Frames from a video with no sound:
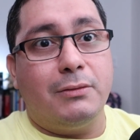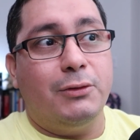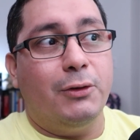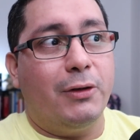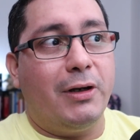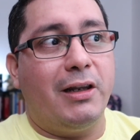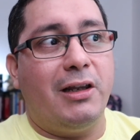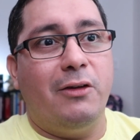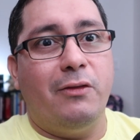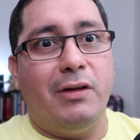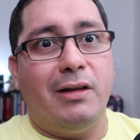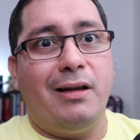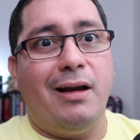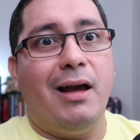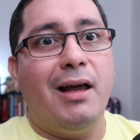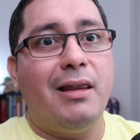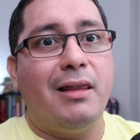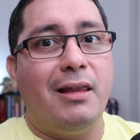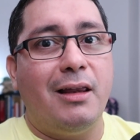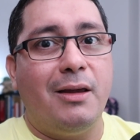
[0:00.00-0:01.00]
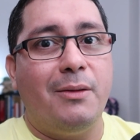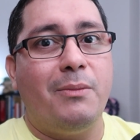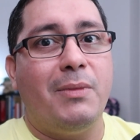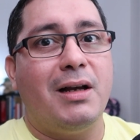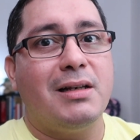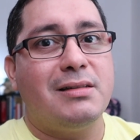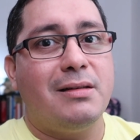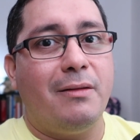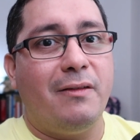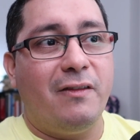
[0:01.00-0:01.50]
you can even add them
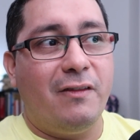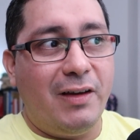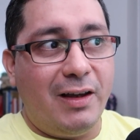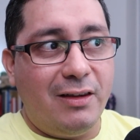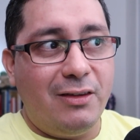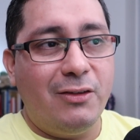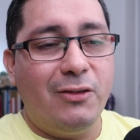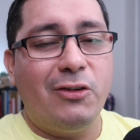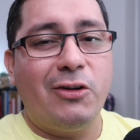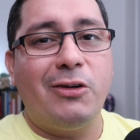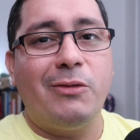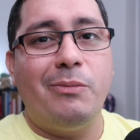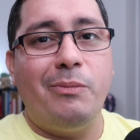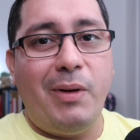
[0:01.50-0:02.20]
as a vendor